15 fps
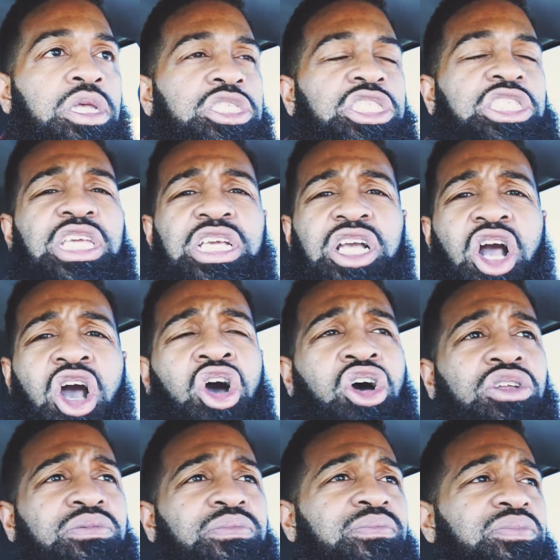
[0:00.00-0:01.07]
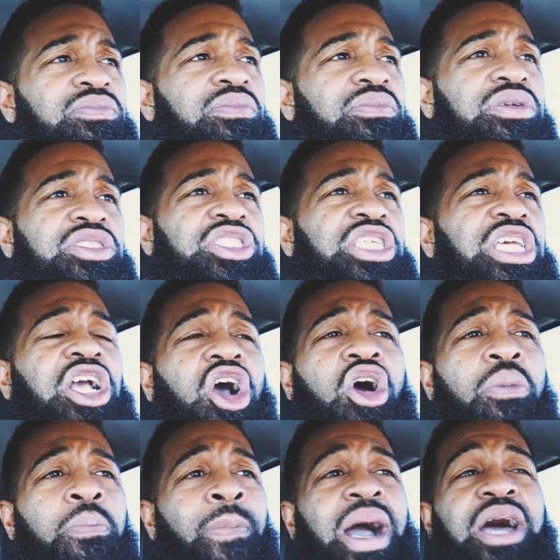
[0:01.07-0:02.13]
she called she
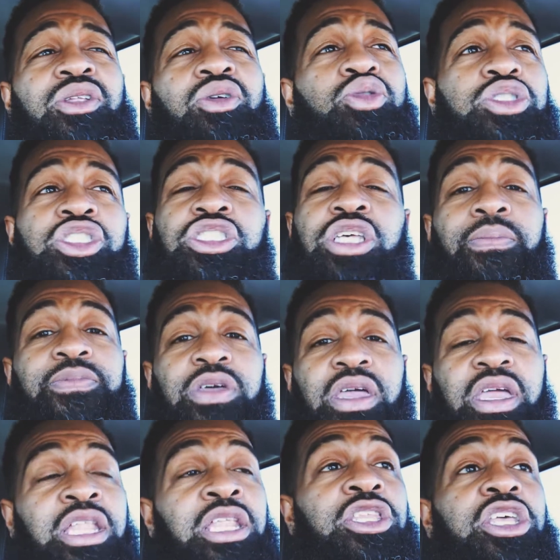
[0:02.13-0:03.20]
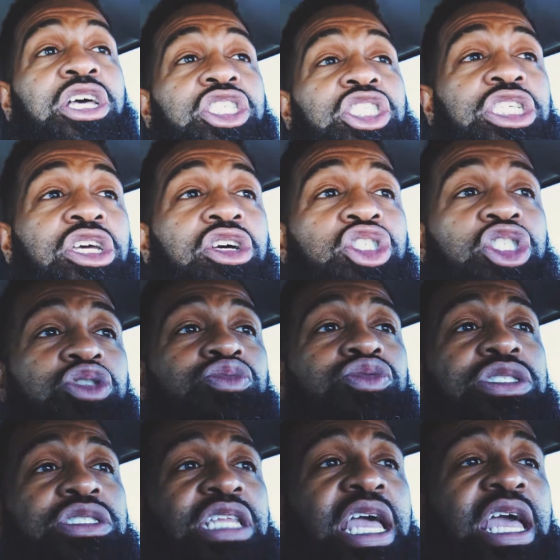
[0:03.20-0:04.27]
called mono something. In a nutshell, she
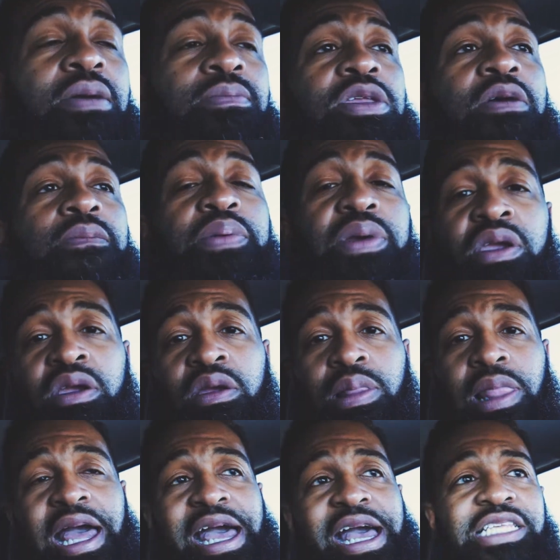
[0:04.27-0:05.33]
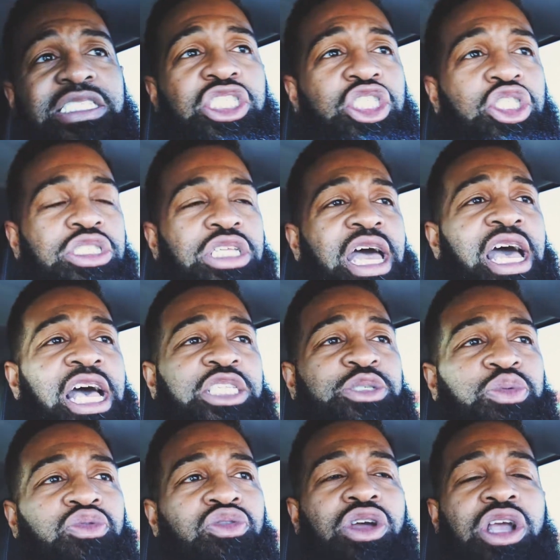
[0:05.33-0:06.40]
was damn near paralyzed and she's in the
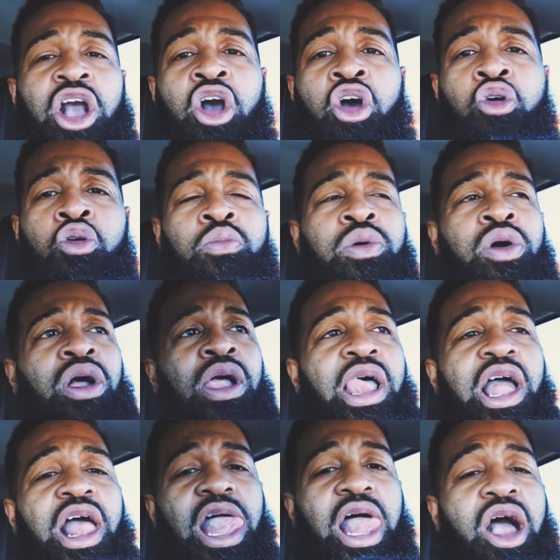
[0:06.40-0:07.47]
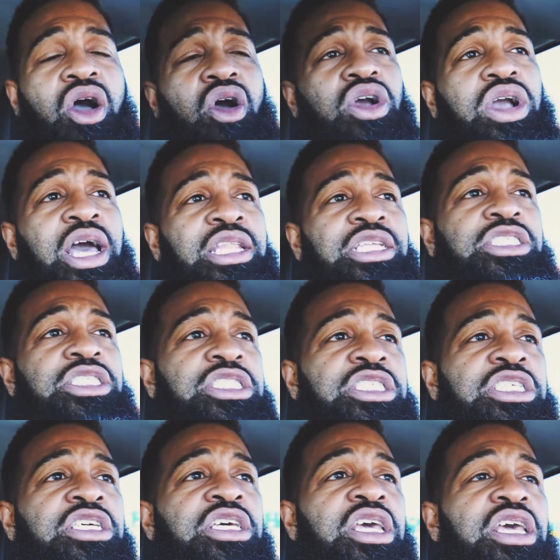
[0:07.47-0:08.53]
hospital, coma, all kind of
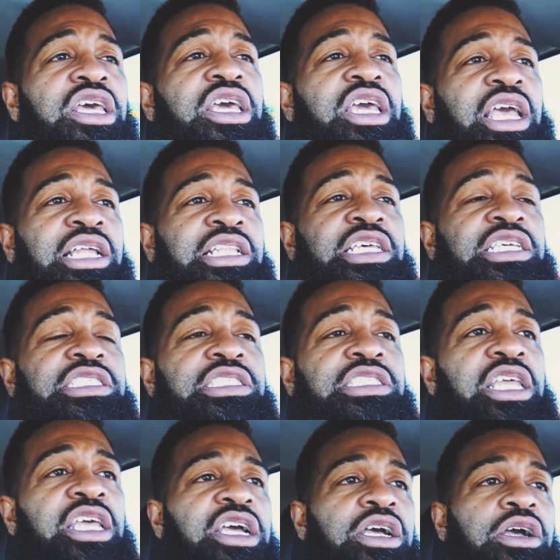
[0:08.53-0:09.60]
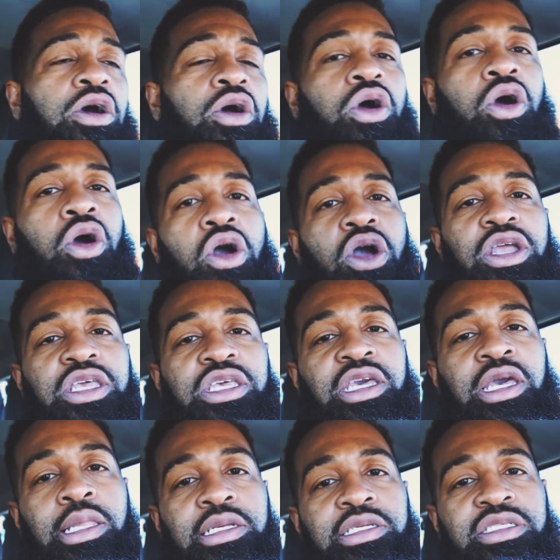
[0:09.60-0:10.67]
shit. And this nigga, R.
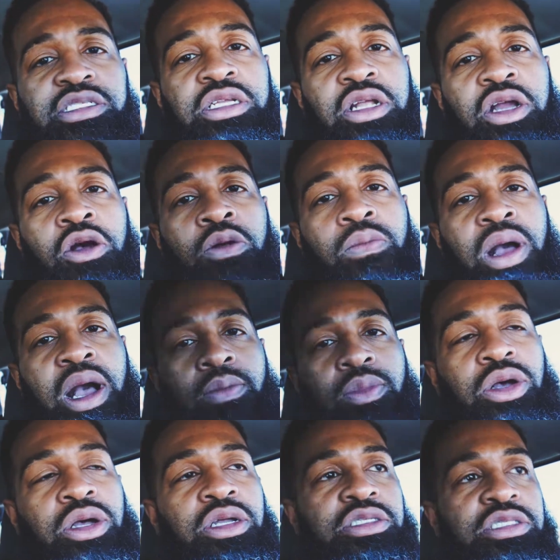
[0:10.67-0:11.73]
Kelly, sent her mama a